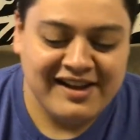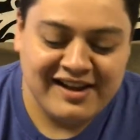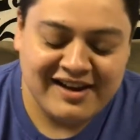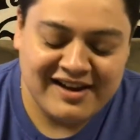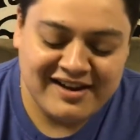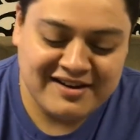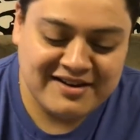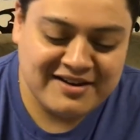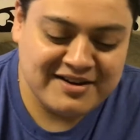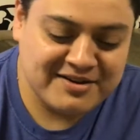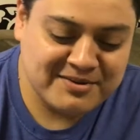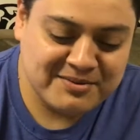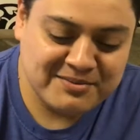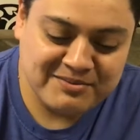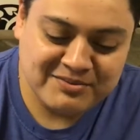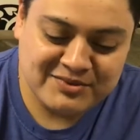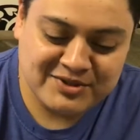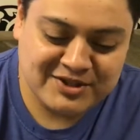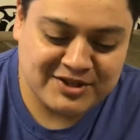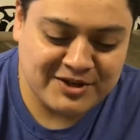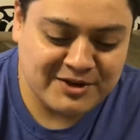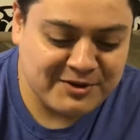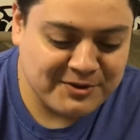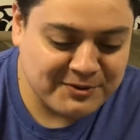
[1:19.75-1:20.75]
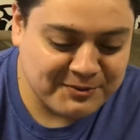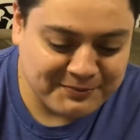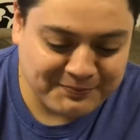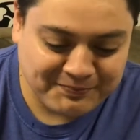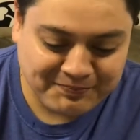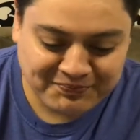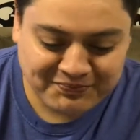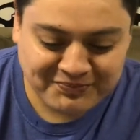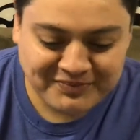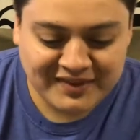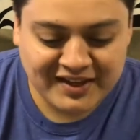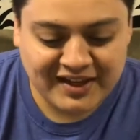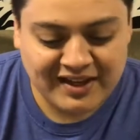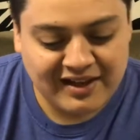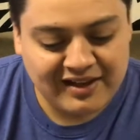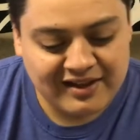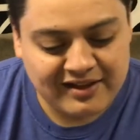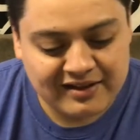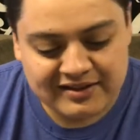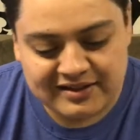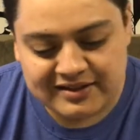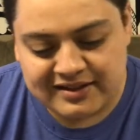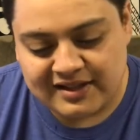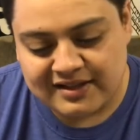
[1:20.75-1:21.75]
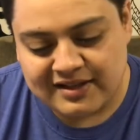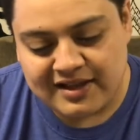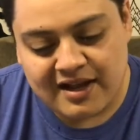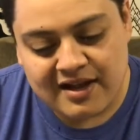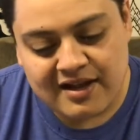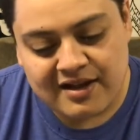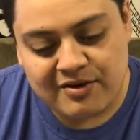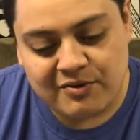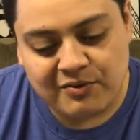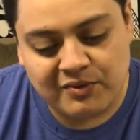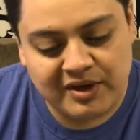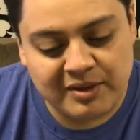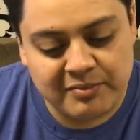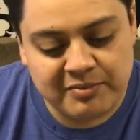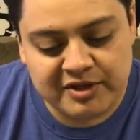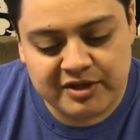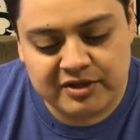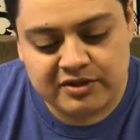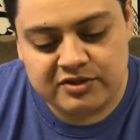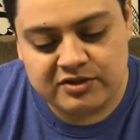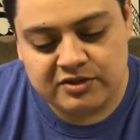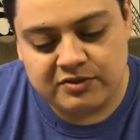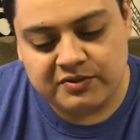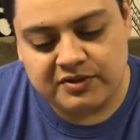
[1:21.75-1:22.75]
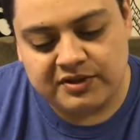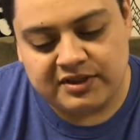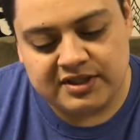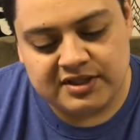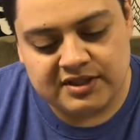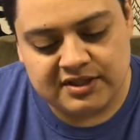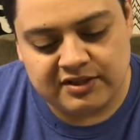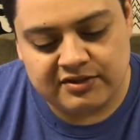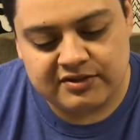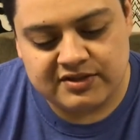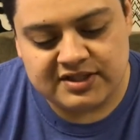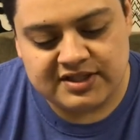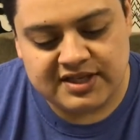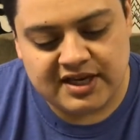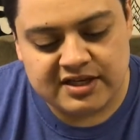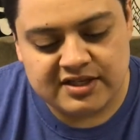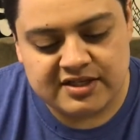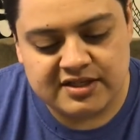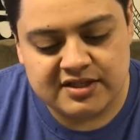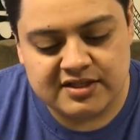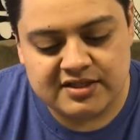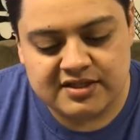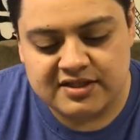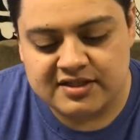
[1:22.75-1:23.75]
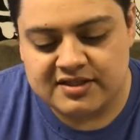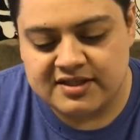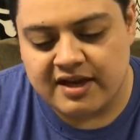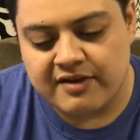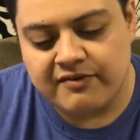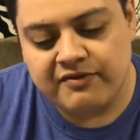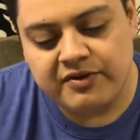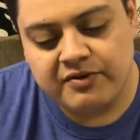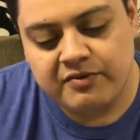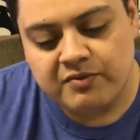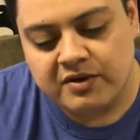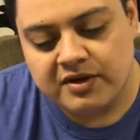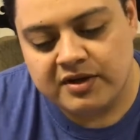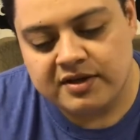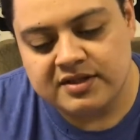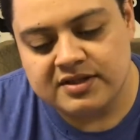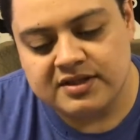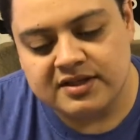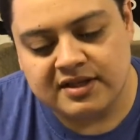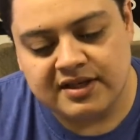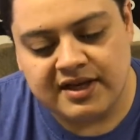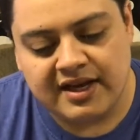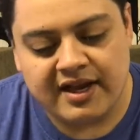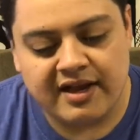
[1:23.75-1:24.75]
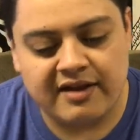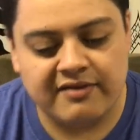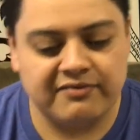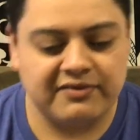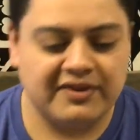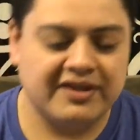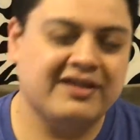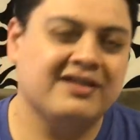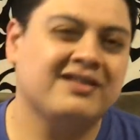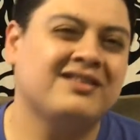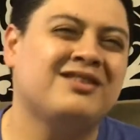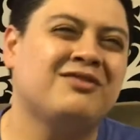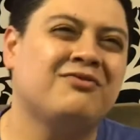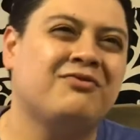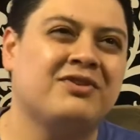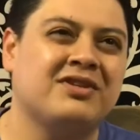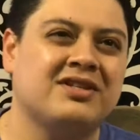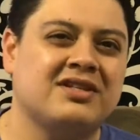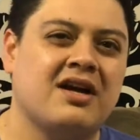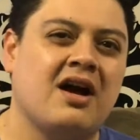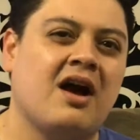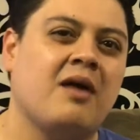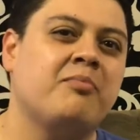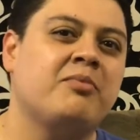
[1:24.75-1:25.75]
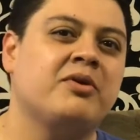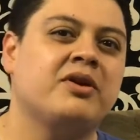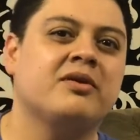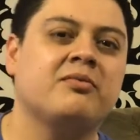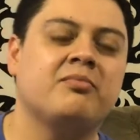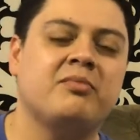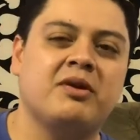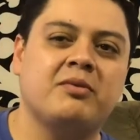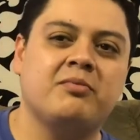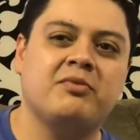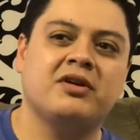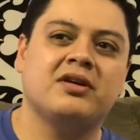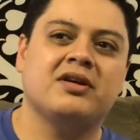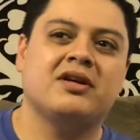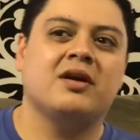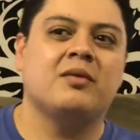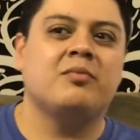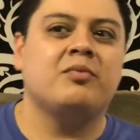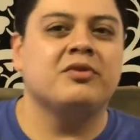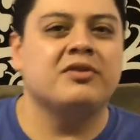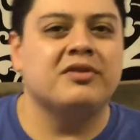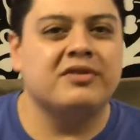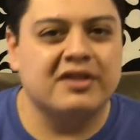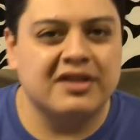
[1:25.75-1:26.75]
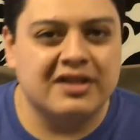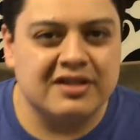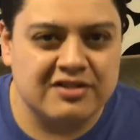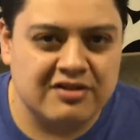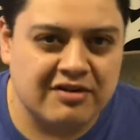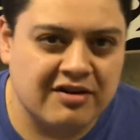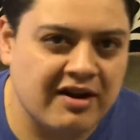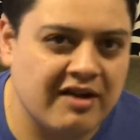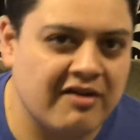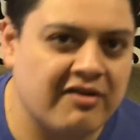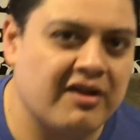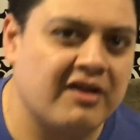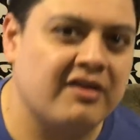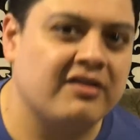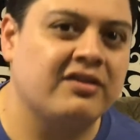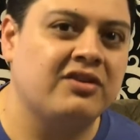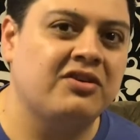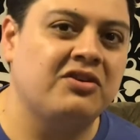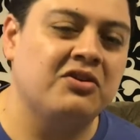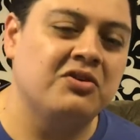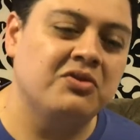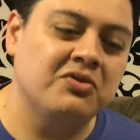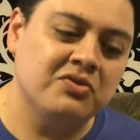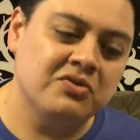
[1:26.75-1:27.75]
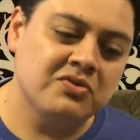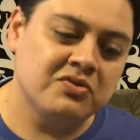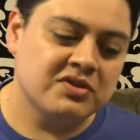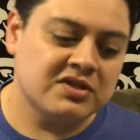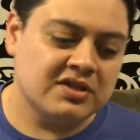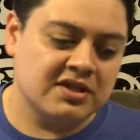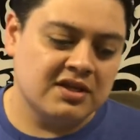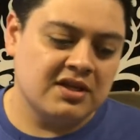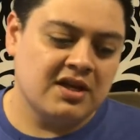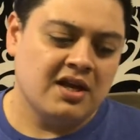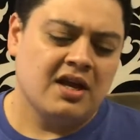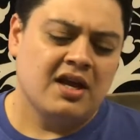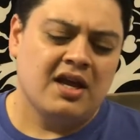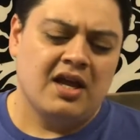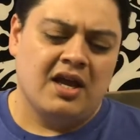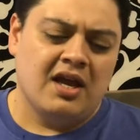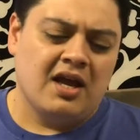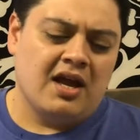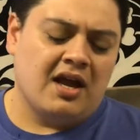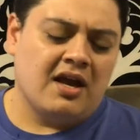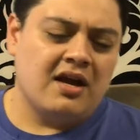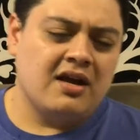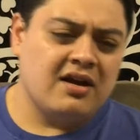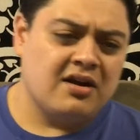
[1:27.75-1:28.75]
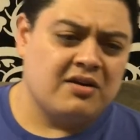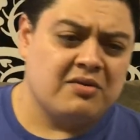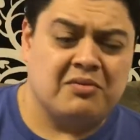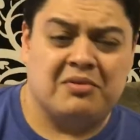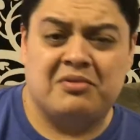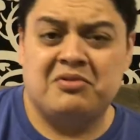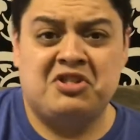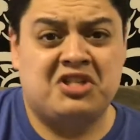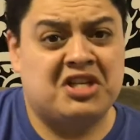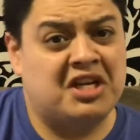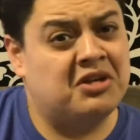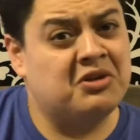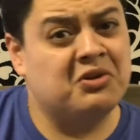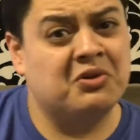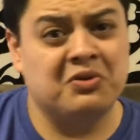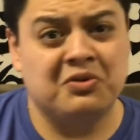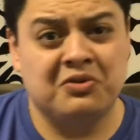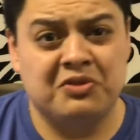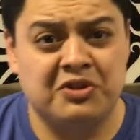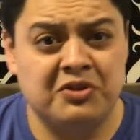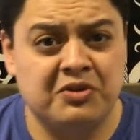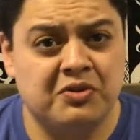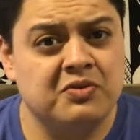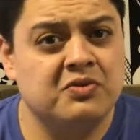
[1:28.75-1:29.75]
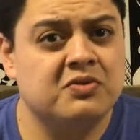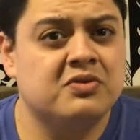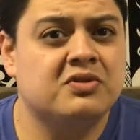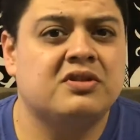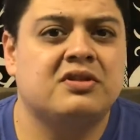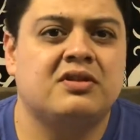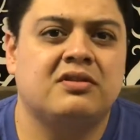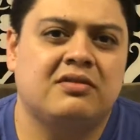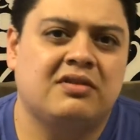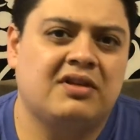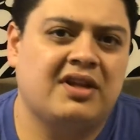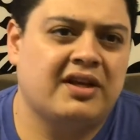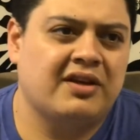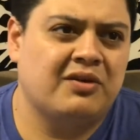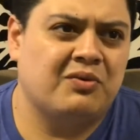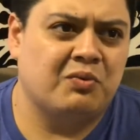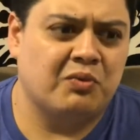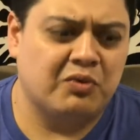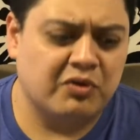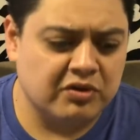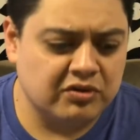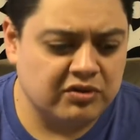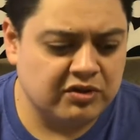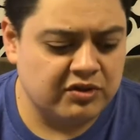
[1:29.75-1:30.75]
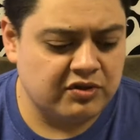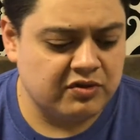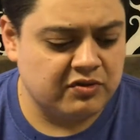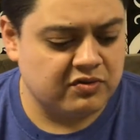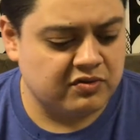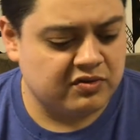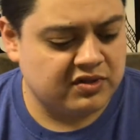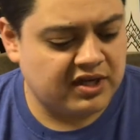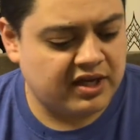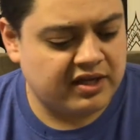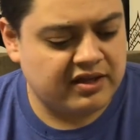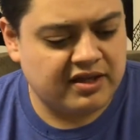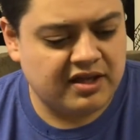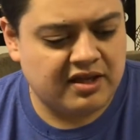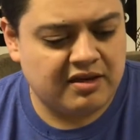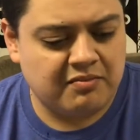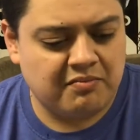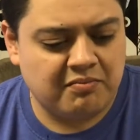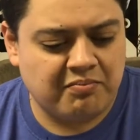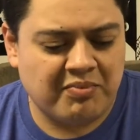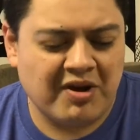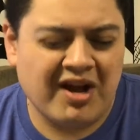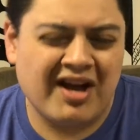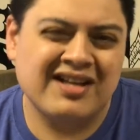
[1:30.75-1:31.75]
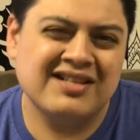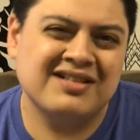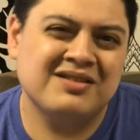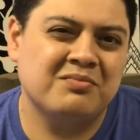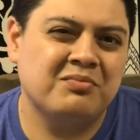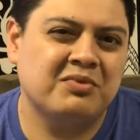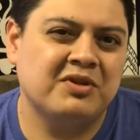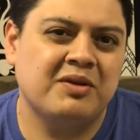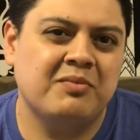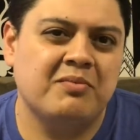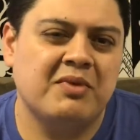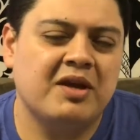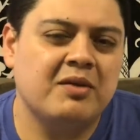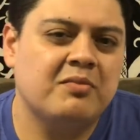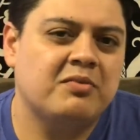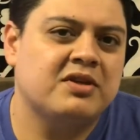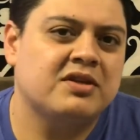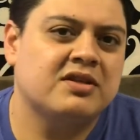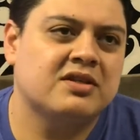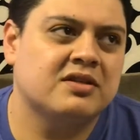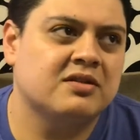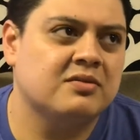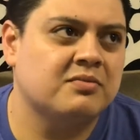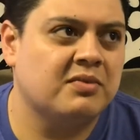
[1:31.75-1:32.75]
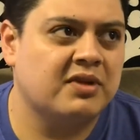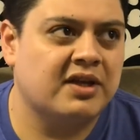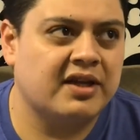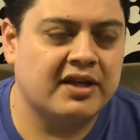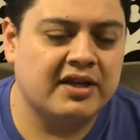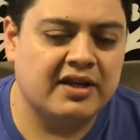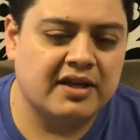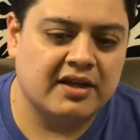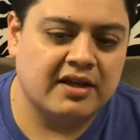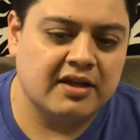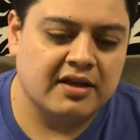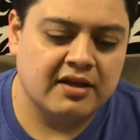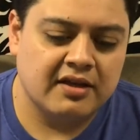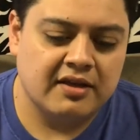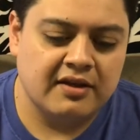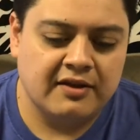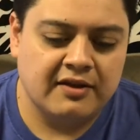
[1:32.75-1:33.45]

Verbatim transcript: Um, so. Uh, what I'm going to do with these little sessions is everyone is going to have like a different topic. Maybe a couple of things are out on the news, uh, general news, like world news, and then possibly maybe some like